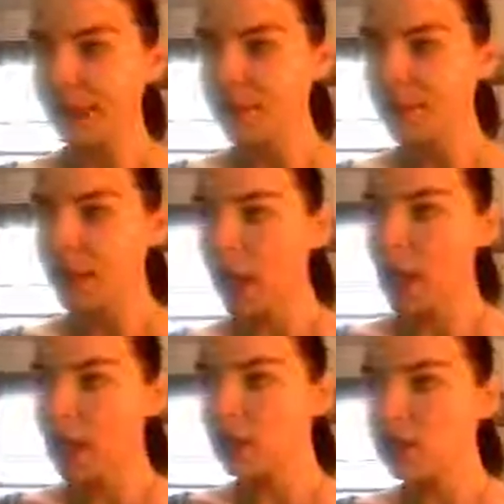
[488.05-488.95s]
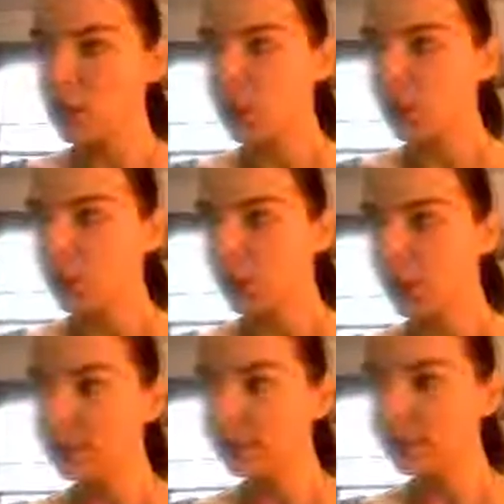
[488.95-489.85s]
Yeah.
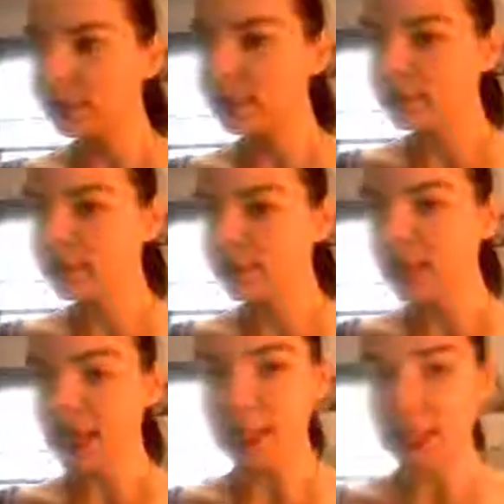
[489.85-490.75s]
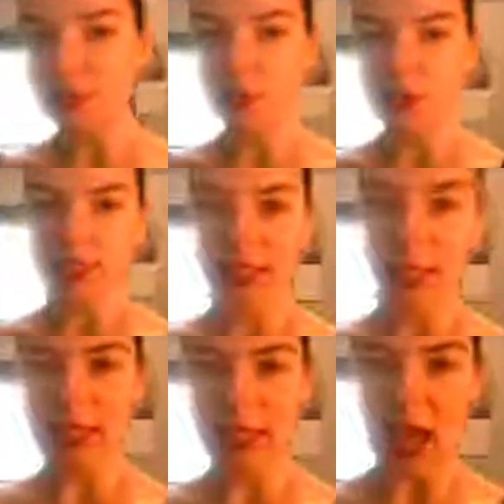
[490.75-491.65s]
So, yes, it was
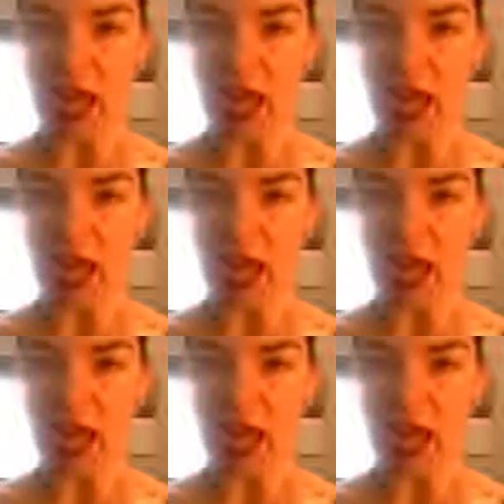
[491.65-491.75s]
like